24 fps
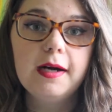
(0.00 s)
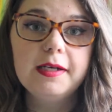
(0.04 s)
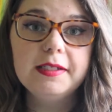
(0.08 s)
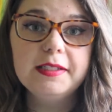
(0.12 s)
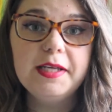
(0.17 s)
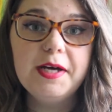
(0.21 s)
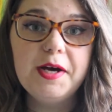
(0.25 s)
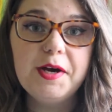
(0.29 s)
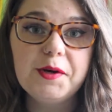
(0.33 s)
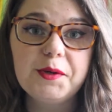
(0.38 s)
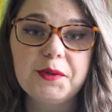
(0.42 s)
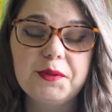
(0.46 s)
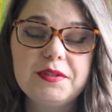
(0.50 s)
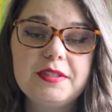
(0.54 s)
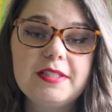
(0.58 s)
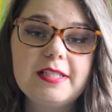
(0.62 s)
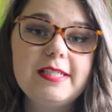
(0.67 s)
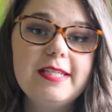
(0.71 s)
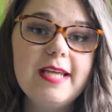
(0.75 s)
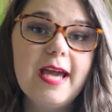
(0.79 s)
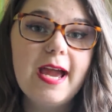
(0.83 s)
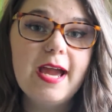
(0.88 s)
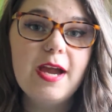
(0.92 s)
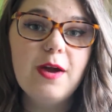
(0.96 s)
Hello!
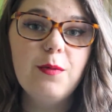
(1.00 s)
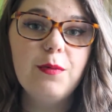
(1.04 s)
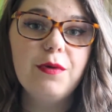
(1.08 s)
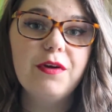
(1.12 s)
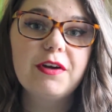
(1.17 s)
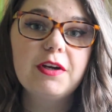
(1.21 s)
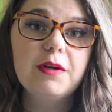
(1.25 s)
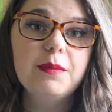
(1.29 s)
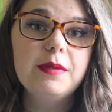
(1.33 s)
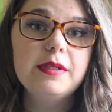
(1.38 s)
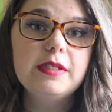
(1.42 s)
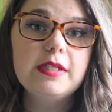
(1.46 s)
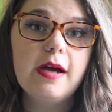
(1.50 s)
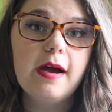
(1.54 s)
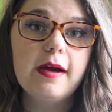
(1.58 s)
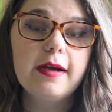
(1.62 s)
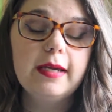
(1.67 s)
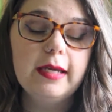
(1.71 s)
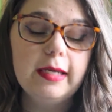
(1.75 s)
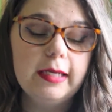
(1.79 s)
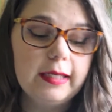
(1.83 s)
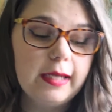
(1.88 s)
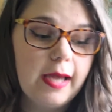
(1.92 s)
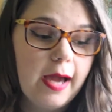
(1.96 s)
Today we're going to be
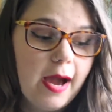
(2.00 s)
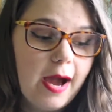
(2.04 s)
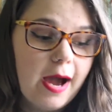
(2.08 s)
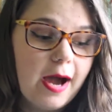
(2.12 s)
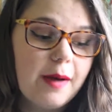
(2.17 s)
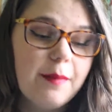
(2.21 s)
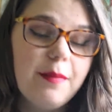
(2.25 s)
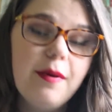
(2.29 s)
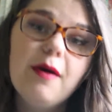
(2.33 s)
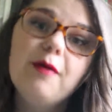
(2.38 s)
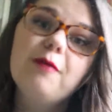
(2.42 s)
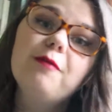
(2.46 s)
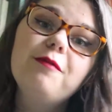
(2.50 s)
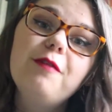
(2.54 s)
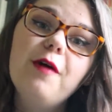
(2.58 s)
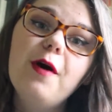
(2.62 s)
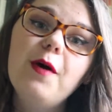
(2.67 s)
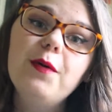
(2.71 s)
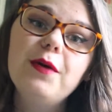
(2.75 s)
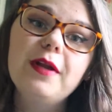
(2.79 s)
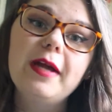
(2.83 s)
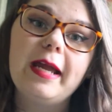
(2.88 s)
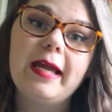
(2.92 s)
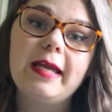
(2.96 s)
talking about
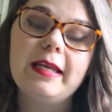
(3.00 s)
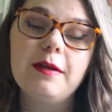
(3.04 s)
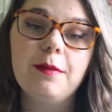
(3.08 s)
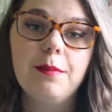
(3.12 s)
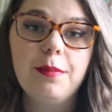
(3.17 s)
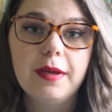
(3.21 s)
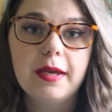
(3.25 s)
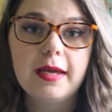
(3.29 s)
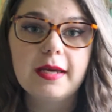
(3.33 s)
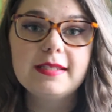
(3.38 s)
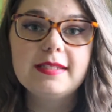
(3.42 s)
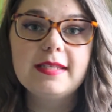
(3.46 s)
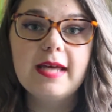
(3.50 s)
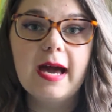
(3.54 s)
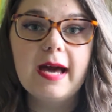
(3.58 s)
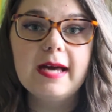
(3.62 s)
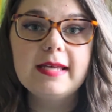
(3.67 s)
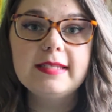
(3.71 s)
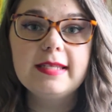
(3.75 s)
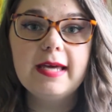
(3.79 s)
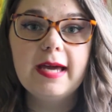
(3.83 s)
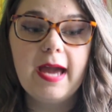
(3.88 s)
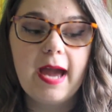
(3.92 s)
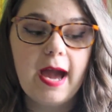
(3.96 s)
voting because
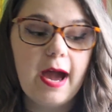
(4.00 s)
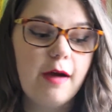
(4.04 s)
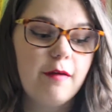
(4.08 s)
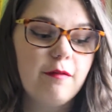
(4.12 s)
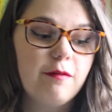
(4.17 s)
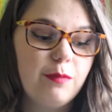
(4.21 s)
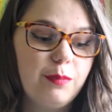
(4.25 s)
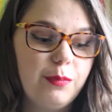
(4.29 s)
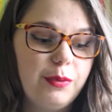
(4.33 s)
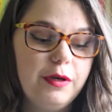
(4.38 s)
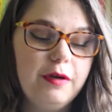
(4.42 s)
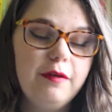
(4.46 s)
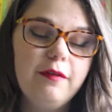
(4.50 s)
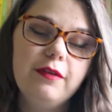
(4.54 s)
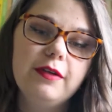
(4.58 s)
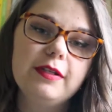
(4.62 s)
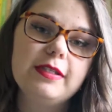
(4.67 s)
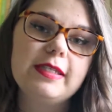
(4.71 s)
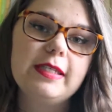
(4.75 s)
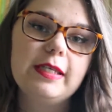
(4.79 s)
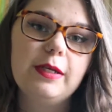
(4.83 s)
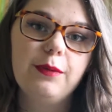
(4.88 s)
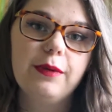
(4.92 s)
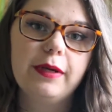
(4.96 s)
as I have
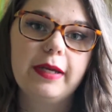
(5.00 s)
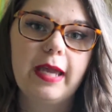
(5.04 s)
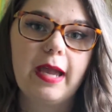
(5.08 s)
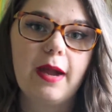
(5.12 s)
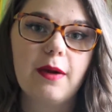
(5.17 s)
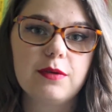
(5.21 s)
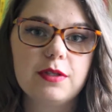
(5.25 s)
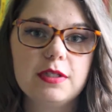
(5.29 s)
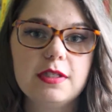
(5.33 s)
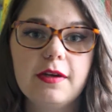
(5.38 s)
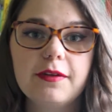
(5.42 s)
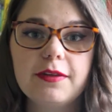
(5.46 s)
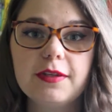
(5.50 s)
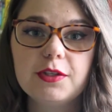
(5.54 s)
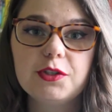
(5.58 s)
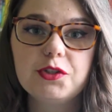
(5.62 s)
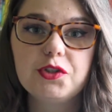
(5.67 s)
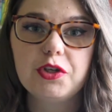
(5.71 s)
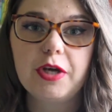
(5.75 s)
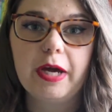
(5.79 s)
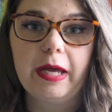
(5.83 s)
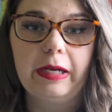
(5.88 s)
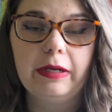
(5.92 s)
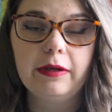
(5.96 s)
previously recounted on this
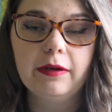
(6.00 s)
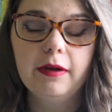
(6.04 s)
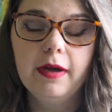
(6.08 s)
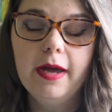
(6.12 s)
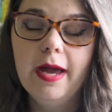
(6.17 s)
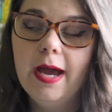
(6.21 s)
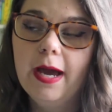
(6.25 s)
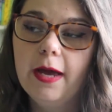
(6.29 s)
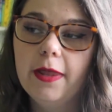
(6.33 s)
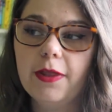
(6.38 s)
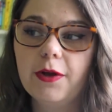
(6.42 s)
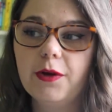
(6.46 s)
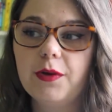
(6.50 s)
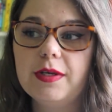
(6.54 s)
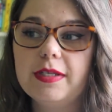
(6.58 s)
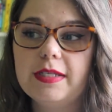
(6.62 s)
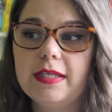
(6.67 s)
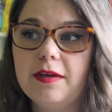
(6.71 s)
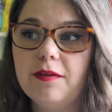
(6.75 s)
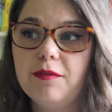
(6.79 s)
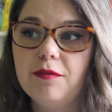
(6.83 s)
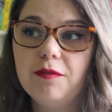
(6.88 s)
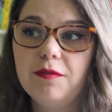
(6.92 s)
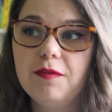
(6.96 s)
channel, there is
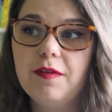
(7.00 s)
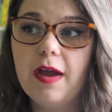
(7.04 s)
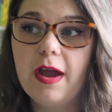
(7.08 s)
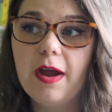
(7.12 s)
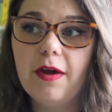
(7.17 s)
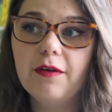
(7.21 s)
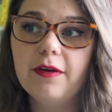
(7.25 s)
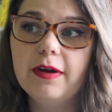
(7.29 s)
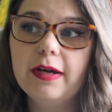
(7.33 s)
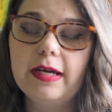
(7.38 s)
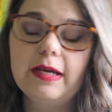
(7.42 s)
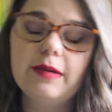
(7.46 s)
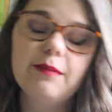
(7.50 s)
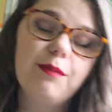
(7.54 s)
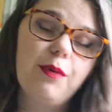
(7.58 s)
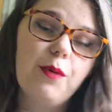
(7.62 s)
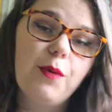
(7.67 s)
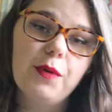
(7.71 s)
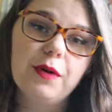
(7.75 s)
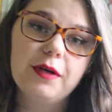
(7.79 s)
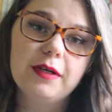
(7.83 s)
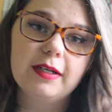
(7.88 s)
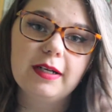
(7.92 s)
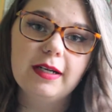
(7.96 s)
a very
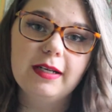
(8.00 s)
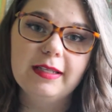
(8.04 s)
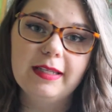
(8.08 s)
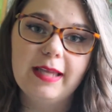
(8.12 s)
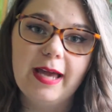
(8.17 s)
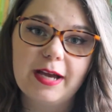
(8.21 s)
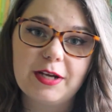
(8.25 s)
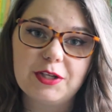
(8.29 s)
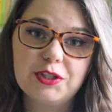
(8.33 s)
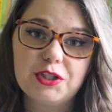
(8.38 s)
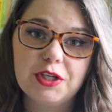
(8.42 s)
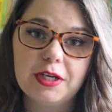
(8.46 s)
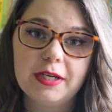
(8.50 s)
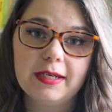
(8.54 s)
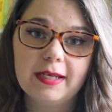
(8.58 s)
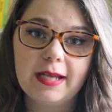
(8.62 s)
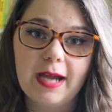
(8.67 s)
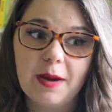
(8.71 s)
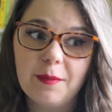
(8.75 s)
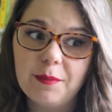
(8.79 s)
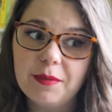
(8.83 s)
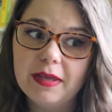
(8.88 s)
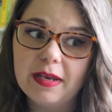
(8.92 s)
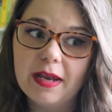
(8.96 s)
important election
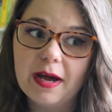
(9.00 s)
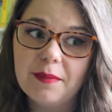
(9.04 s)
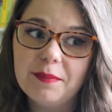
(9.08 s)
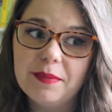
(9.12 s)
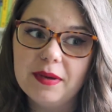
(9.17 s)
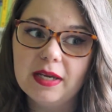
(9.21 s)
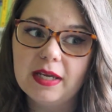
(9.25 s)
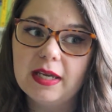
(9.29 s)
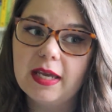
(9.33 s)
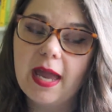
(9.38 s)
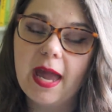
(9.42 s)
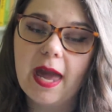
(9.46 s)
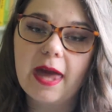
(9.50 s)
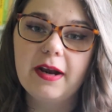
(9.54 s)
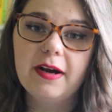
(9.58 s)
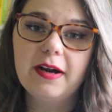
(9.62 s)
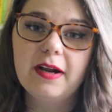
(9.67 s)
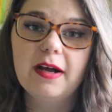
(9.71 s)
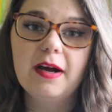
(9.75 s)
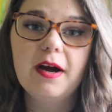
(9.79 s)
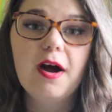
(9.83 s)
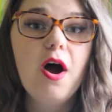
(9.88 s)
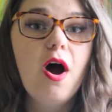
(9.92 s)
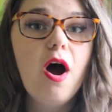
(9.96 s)
coming up in
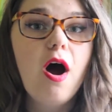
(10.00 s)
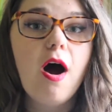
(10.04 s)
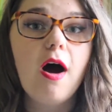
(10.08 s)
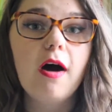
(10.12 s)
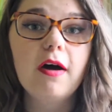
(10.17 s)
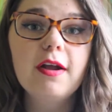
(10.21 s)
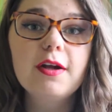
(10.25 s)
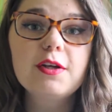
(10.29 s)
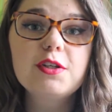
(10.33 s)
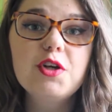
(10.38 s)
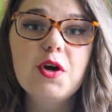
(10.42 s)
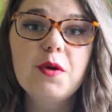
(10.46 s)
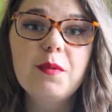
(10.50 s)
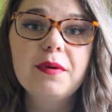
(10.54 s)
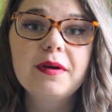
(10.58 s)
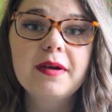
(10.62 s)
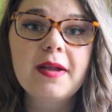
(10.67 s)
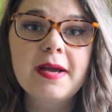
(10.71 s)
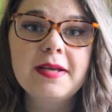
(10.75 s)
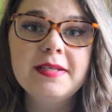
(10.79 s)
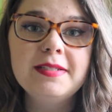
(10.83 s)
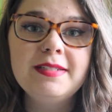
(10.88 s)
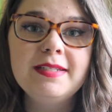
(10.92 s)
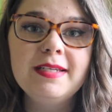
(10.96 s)
Canada on October
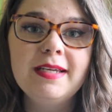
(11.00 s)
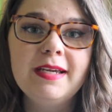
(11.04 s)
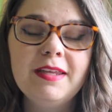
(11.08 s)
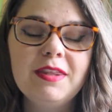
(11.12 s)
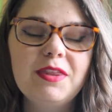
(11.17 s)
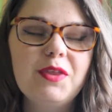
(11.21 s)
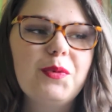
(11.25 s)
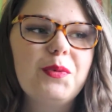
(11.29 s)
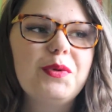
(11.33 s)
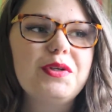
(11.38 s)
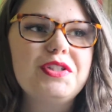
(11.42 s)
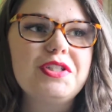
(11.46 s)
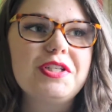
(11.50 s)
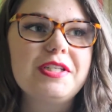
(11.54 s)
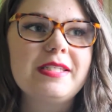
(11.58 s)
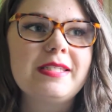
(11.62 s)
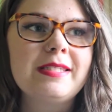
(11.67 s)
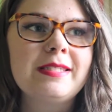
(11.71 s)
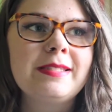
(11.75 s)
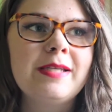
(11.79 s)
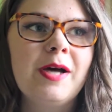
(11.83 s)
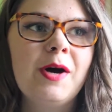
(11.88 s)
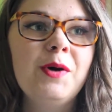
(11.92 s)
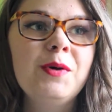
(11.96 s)
19th, which is
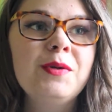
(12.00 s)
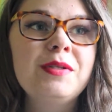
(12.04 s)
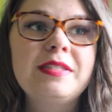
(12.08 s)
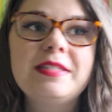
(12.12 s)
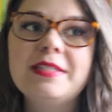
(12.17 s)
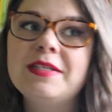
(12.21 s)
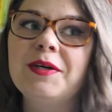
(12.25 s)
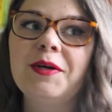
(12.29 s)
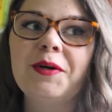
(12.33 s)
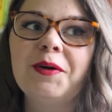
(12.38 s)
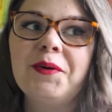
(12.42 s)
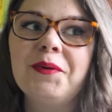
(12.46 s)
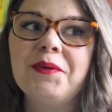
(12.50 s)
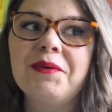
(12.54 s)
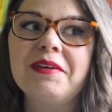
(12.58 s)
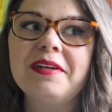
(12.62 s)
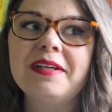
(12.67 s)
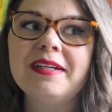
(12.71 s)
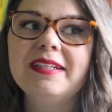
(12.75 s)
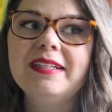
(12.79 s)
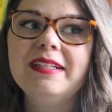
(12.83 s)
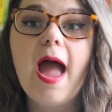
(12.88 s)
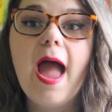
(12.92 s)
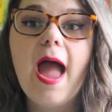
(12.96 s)
so soon.